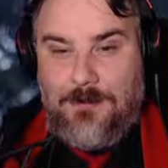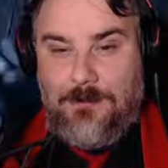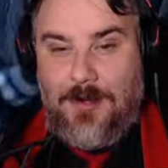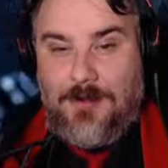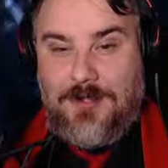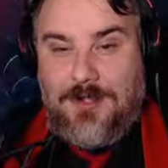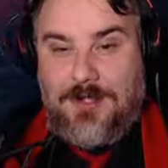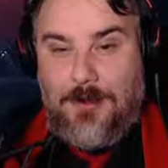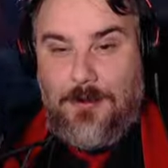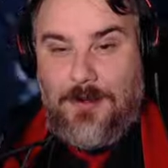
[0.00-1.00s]
Most
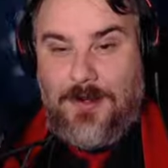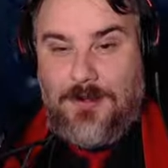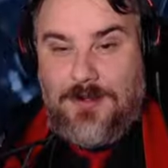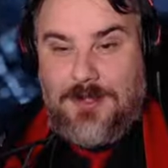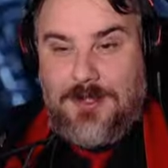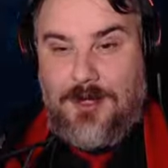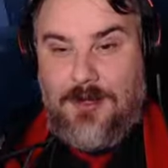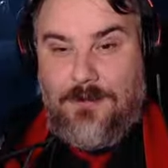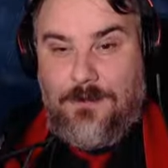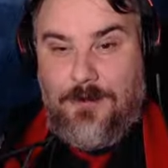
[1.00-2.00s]
snowmobiles start
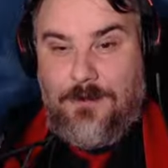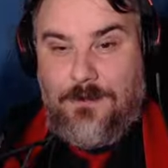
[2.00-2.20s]
off with